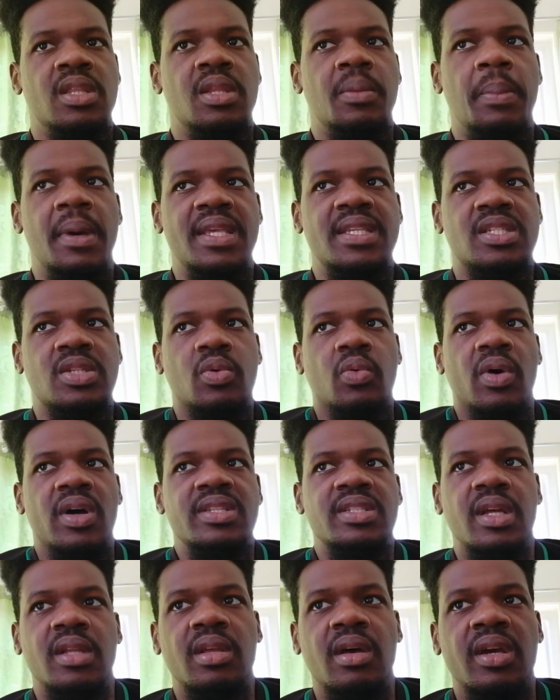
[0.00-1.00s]
The best
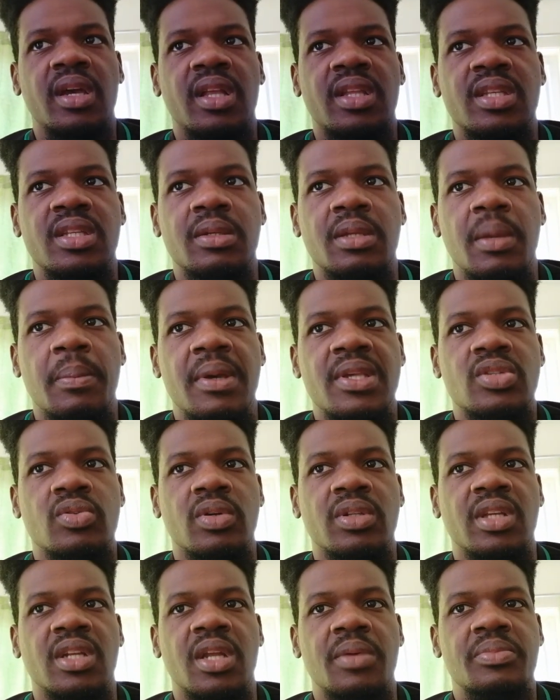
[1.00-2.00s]
squads that are getting the best
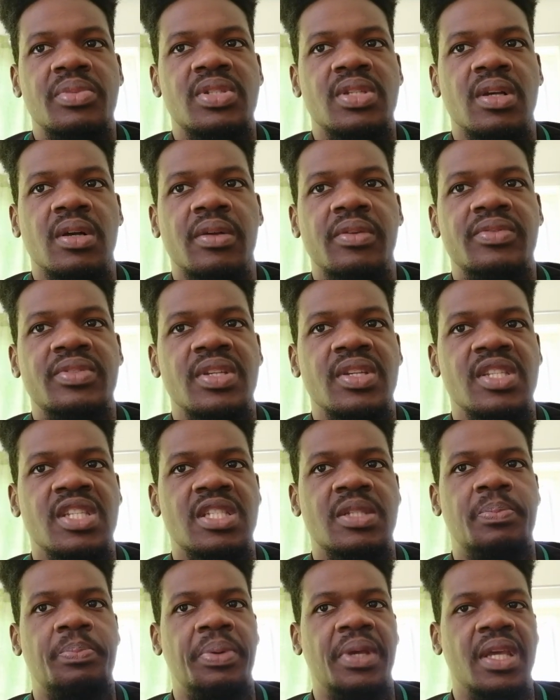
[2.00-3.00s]
out of themselves
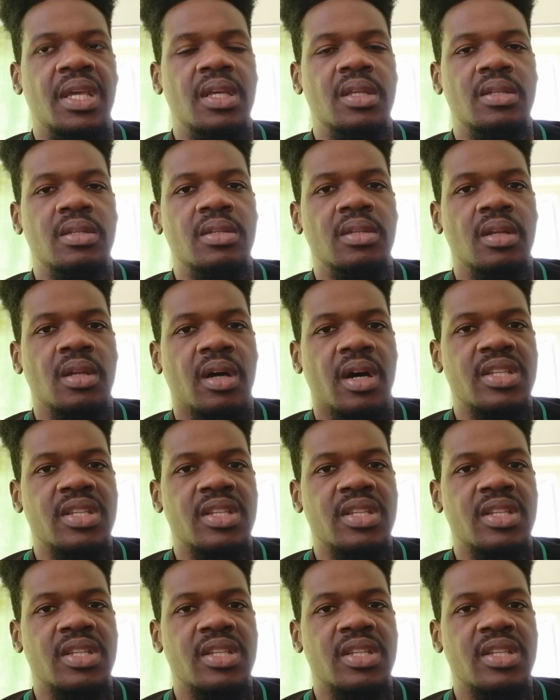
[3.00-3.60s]
is Spain,